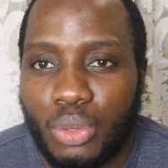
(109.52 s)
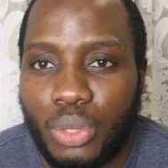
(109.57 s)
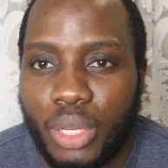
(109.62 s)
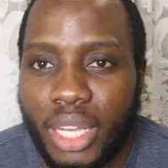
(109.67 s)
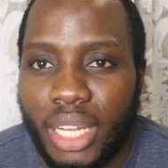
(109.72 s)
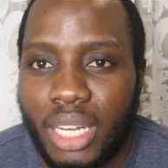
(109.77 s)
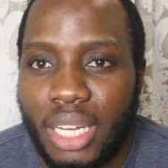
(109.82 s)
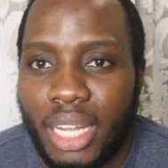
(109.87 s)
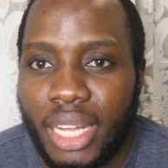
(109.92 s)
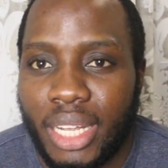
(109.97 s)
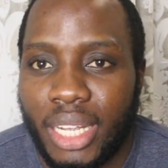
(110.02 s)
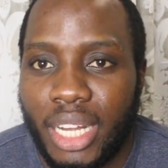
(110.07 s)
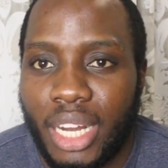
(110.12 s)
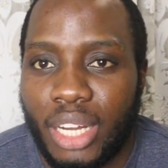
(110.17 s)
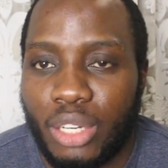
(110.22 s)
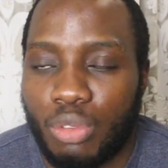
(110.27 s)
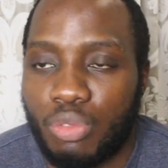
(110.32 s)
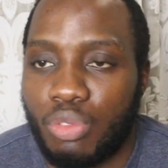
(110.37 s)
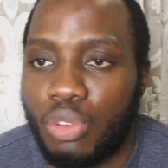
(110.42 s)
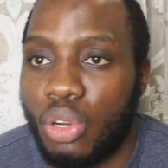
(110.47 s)
get like
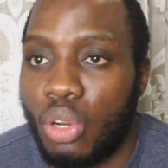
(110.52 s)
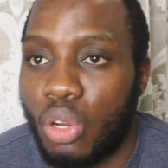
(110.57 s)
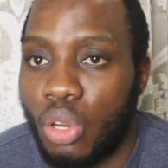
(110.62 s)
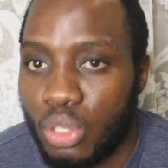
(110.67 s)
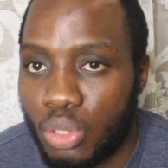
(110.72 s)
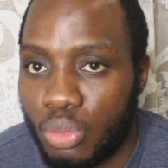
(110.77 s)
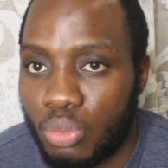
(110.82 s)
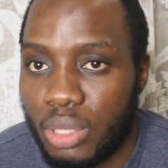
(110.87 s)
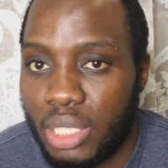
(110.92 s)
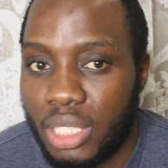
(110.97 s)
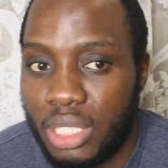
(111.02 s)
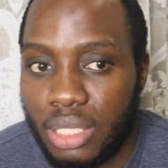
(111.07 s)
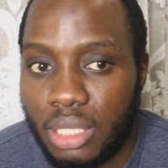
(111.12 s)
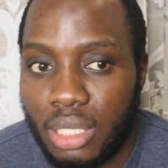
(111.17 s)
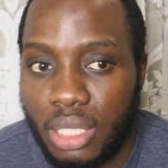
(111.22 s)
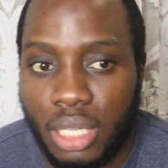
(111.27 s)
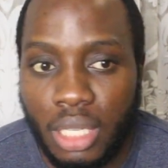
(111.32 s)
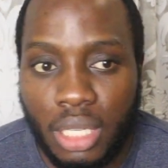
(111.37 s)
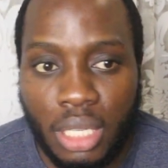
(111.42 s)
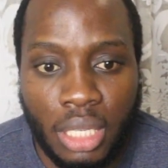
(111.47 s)
kind of lost with
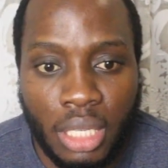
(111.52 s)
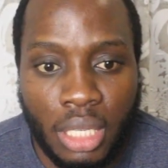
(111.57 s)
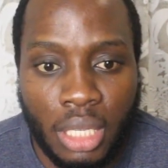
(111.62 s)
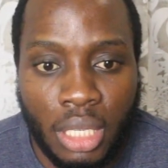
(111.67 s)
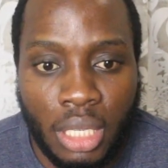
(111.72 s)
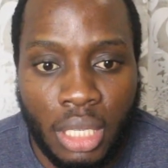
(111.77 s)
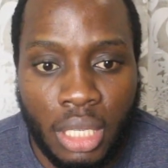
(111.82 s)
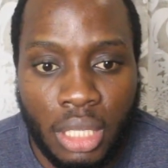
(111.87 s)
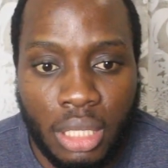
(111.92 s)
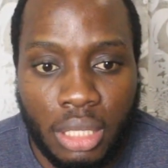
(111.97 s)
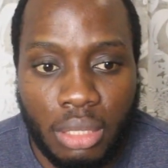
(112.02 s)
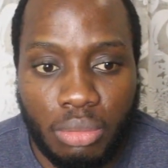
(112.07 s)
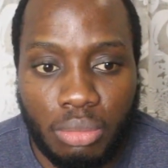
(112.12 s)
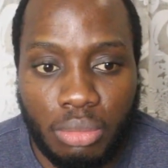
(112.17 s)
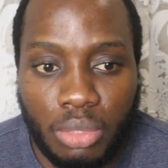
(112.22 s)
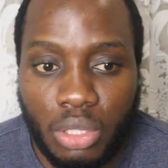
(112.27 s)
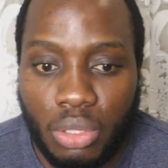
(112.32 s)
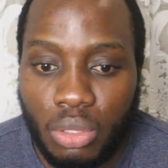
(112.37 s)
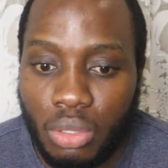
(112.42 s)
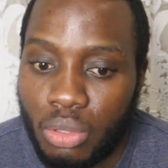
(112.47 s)
this.
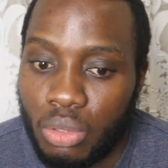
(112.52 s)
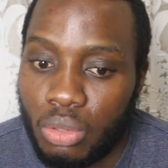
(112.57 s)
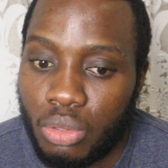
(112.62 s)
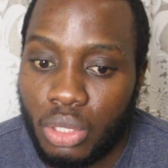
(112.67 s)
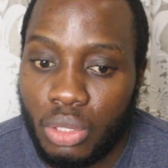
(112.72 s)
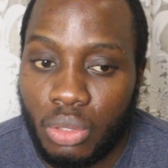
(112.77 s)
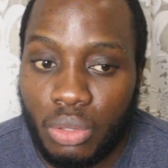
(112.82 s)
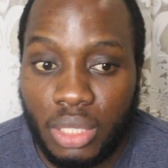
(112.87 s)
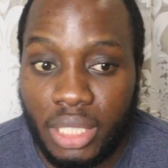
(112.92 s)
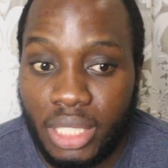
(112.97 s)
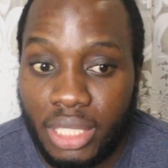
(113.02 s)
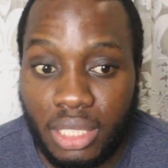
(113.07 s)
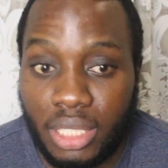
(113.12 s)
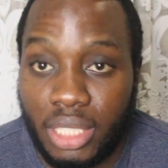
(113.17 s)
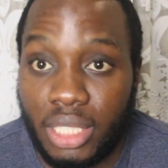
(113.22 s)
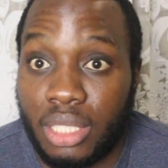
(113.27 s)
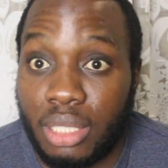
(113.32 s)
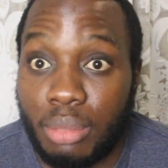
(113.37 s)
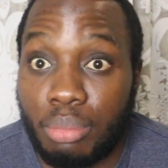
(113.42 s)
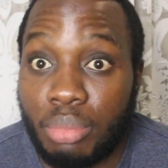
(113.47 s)
You know, this
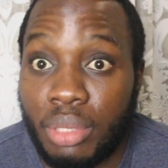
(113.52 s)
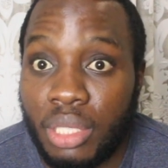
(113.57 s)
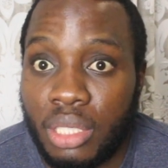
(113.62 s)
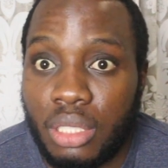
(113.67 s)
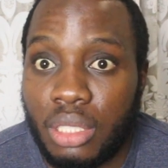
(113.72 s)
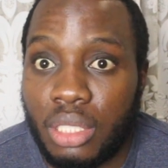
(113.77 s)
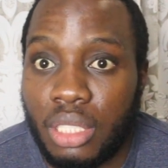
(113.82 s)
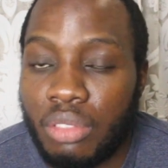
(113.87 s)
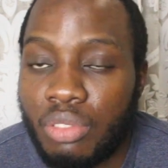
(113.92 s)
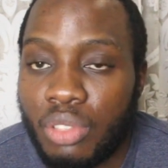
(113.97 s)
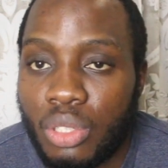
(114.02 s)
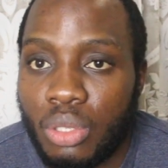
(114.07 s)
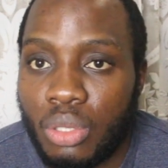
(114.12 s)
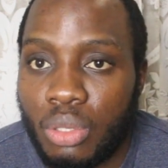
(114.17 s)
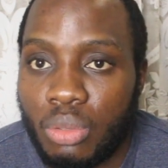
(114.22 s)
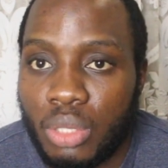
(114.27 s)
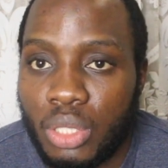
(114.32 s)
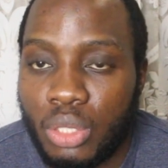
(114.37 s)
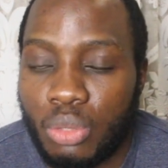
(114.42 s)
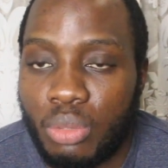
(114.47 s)
is a bit
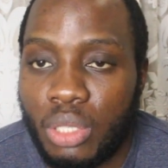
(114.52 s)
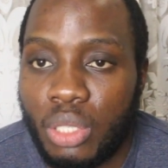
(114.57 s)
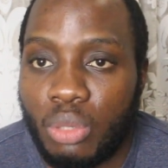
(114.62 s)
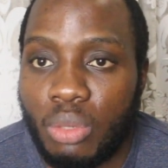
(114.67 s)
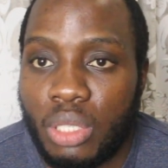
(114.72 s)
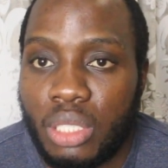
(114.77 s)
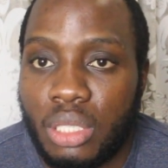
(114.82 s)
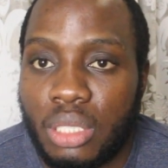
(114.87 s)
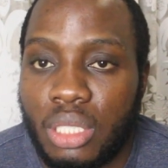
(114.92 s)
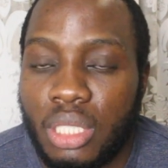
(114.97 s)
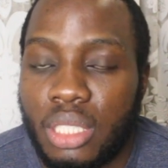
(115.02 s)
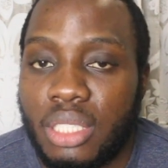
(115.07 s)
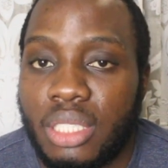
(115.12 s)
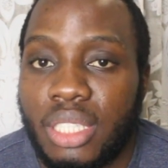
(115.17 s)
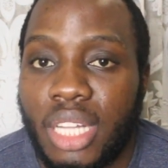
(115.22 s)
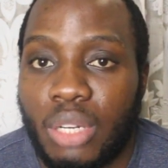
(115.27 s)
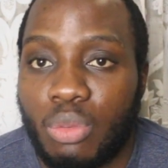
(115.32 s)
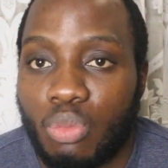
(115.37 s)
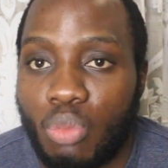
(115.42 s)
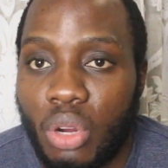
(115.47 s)
difficult when you really want to
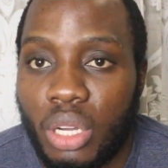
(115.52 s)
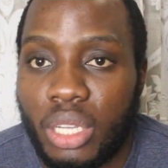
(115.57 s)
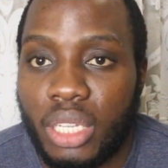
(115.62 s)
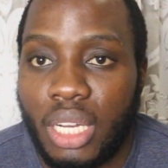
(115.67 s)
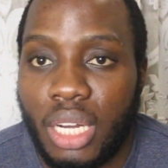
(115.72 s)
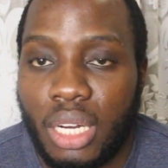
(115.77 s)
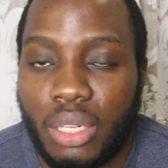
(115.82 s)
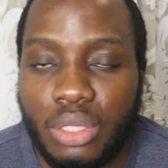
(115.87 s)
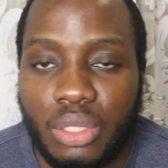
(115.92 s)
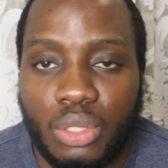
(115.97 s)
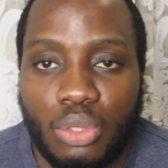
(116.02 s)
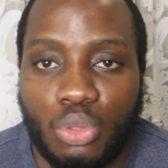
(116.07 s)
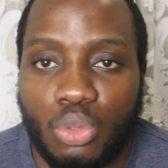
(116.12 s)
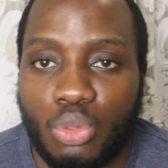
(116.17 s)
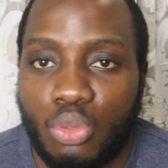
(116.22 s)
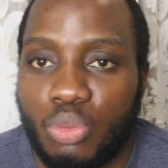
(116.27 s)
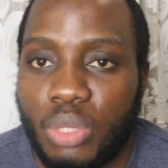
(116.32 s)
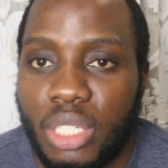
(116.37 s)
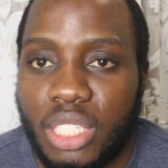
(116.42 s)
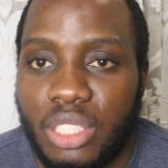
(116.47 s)
start working out, you
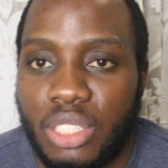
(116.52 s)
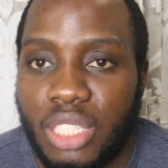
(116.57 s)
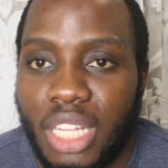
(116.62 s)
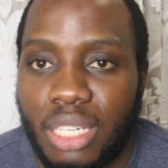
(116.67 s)
really